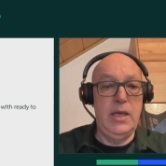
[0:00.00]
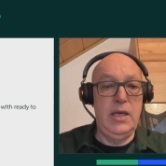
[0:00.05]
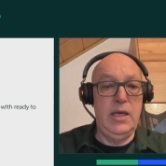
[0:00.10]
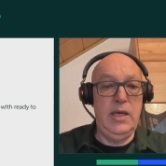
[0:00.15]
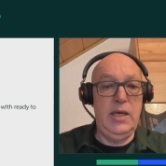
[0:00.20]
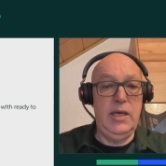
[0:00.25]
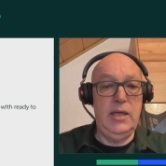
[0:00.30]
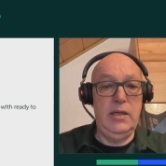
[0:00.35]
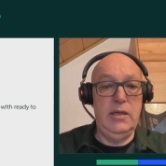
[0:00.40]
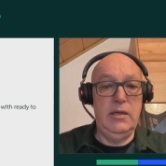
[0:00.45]

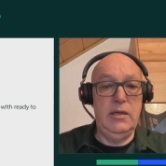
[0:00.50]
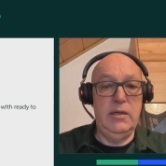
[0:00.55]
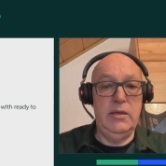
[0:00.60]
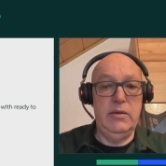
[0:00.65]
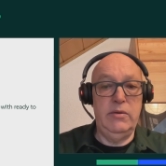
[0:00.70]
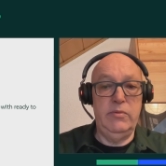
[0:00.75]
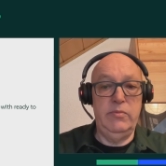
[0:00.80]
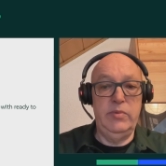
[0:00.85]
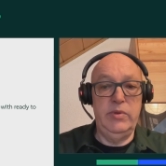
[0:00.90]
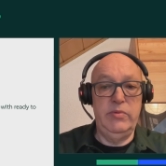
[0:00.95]
and
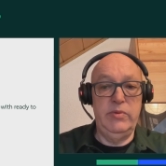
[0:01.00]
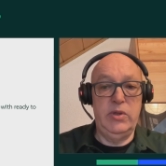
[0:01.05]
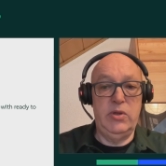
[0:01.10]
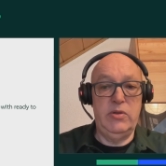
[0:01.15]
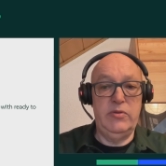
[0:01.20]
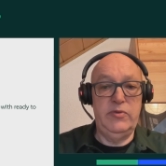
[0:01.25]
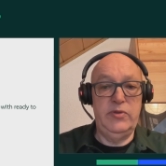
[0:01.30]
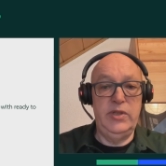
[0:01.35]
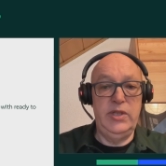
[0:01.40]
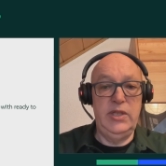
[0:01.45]
we will
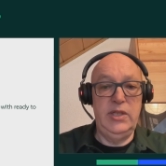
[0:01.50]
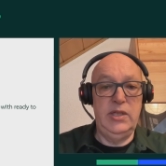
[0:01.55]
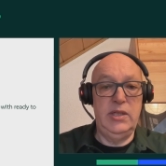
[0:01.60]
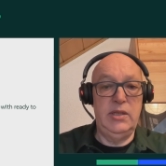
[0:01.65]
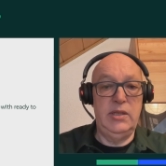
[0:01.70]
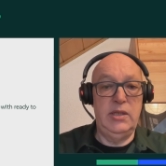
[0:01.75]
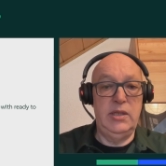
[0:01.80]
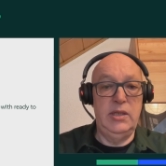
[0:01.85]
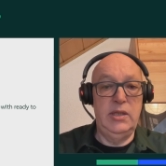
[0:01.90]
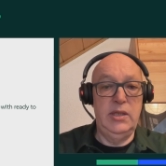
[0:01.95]
offer
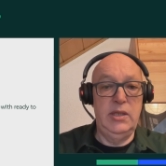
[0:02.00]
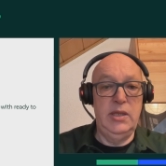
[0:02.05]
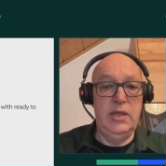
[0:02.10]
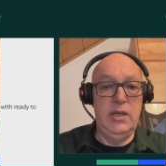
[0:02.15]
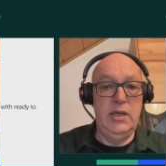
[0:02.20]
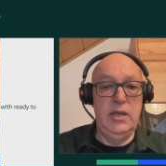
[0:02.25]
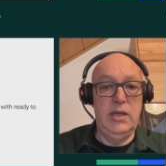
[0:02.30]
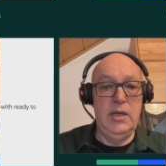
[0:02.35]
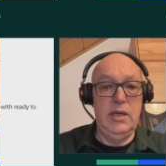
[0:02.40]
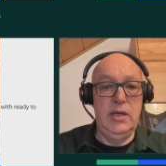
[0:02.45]
here
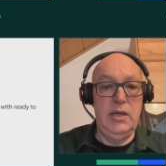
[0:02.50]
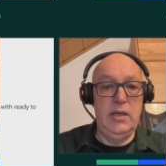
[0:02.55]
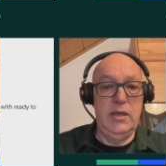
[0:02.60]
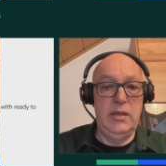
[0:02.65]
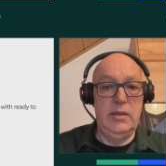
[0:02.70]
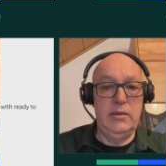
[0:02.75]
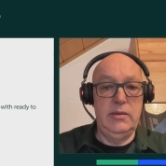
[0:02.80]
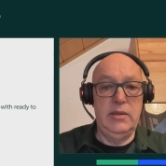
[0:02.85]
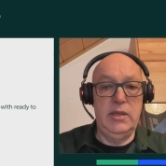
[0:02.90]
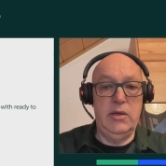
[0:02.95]

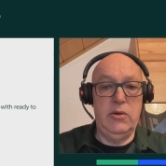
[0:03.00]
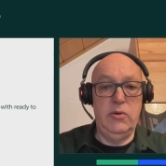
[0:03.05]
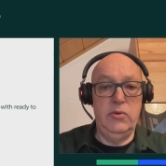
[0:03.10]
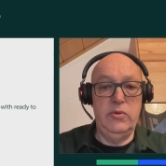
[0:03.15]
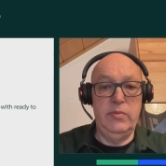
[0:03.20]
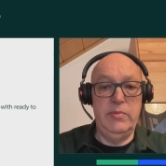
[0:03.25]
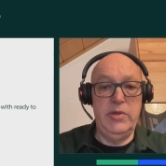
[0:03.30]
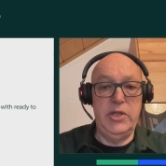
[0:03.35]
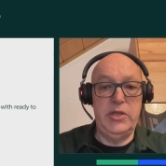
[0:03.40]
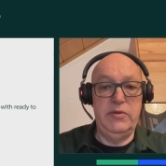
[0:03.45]
the
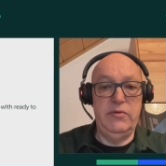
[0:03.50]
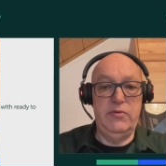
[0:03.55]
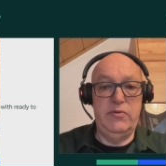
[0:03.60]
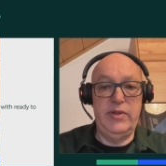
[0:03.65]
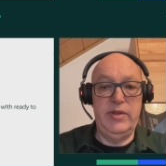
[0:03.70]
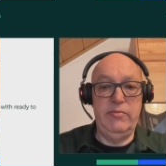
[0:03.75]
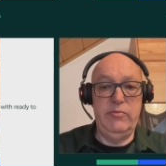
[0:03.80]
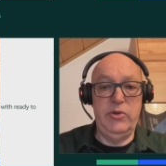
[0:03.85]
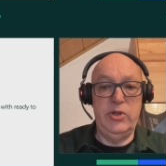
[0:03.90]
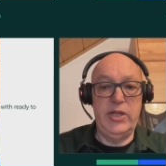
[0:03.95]
automation
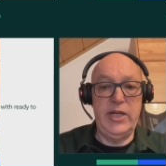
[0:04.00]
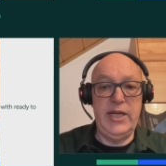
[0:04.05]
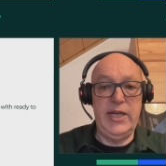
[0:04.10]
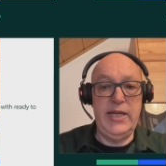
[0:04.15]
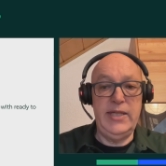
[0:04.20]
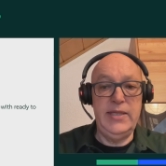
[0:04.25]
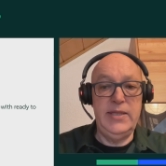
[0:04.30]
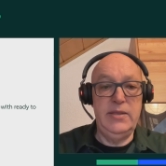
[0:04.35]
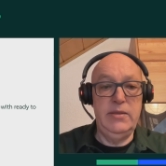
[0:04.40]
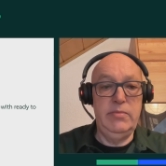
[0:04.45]
framework
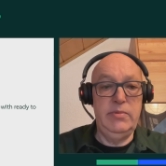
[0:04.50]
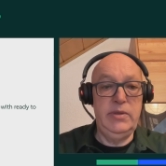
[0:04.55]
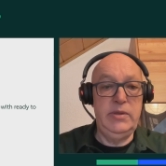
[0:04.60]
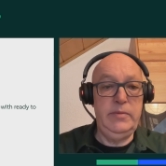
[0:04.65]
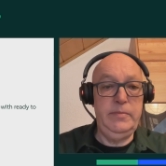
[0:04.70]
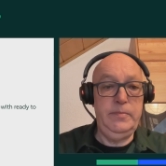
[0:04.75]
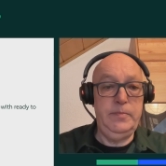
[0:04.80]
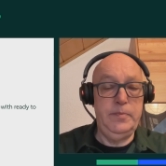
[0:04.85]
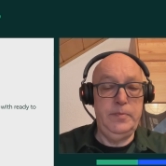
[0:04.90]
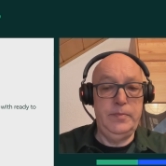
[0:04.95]

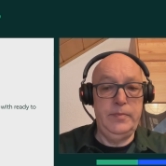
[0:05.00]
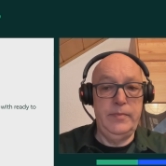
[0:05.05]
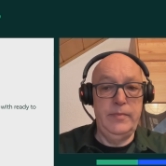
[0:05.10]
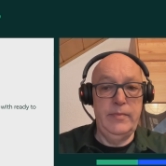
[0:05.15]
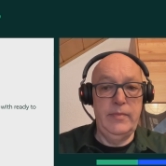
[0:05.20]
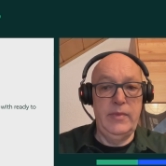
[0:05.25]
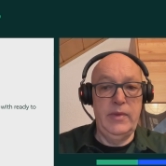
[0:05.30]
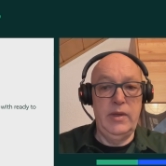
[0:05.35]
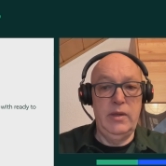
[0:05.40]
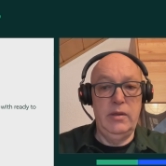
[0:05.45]
Ansible,
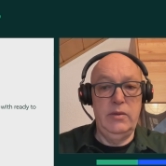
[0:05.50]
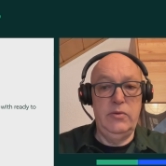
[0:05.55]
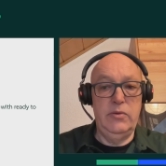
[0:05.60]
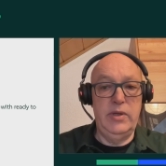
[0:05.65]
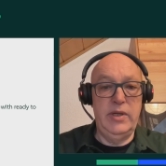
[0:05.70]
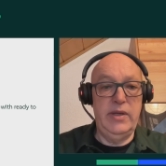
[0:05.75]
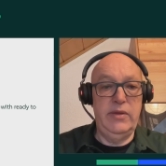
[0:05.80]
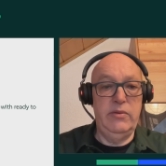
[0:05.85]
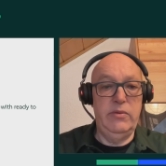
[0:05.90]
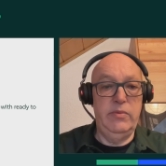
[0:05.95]

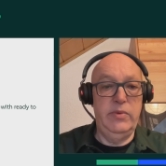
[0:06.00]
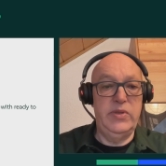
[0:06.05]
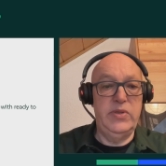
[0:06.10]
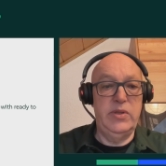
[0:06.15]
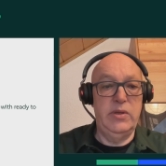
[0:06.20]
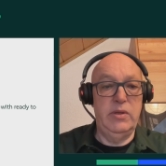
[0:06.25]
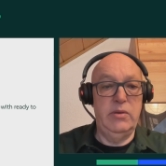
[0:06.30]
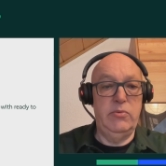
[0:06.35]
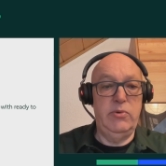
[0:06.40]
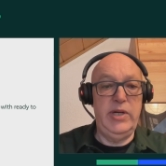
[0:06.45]
together
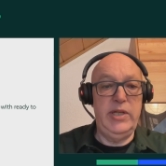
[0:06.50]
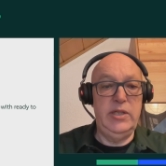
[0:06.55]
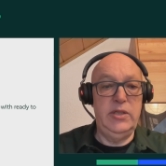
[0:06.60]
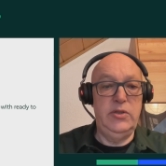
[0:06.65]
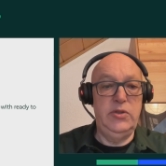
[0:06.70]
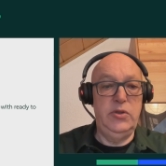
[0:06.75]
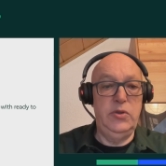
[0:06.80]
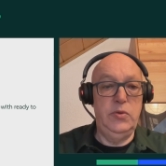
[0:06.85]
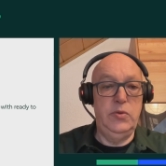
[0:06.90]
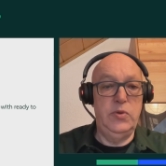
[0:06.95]
with
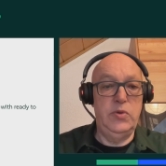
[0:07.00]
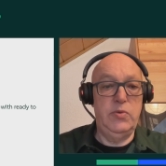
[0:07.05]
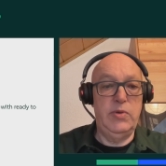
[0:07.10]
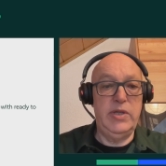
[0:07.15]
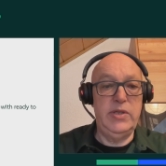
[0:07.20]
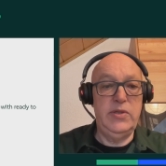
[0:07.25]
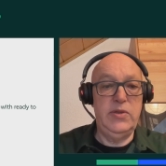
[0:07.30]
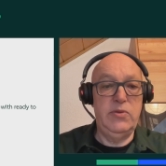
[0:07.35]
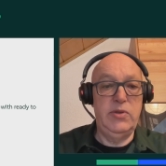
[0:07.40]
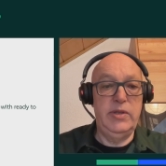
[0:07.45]
ready-to-use
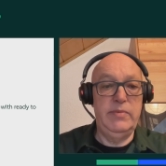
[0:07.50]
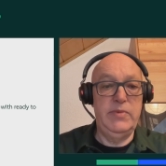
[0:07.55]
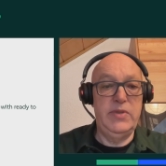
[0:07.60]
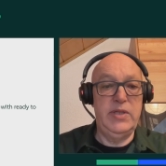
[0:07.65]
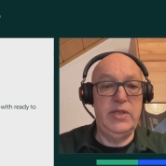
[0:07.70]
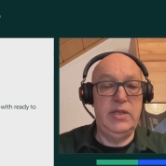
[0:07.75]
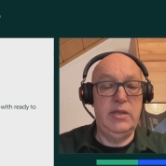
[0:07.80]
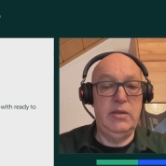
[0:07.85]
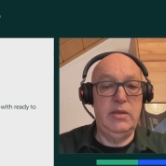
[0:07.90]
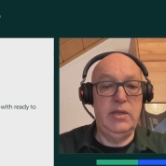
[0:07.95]
run
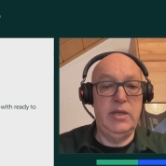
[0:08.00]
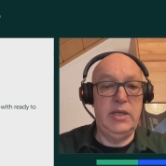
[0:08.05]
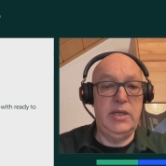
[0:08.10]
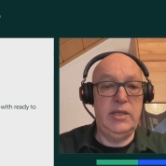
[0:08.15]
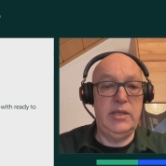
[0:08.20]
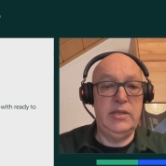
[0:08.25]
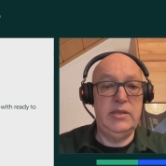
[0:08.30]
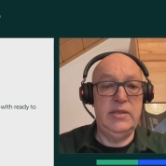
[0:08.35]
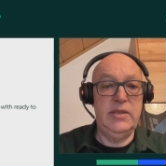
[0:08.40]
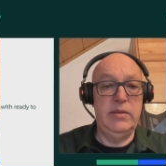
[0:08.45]
scripts and
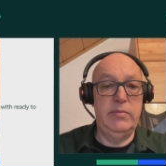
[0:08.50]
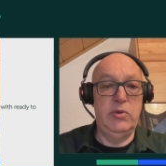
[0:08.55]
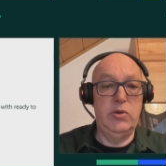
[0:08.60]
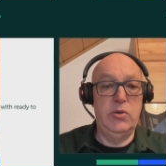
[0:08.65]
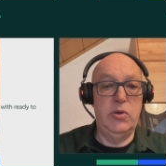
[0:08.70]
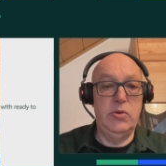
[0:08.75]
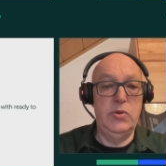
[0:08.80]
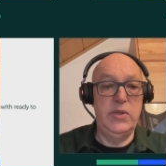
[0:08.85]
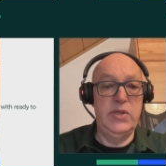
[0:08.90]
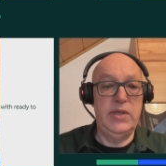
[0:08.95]
Ansible
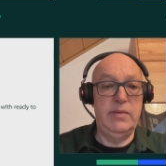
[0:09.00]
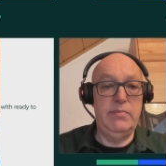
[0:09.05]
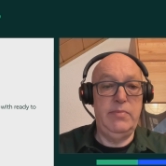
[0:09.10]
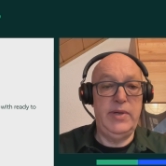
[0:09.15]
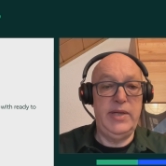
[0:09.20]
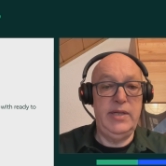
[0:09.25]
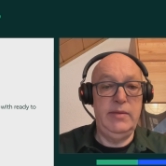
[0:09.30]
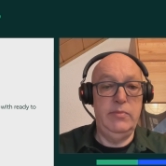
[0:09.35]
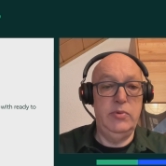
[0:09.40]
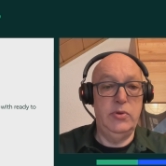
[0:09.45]
roles and
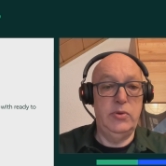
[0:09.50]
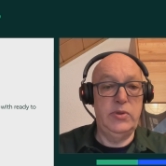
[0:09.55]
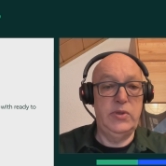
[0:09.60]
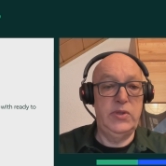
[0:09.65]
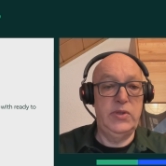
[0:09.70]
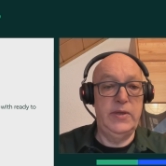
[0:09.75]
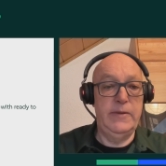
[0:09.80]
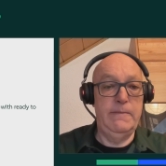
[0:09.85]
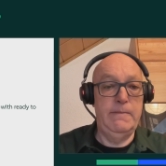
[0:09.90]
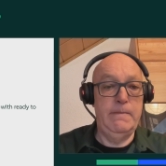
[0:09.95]

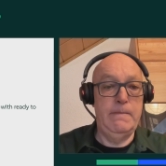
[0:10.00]
playbooks.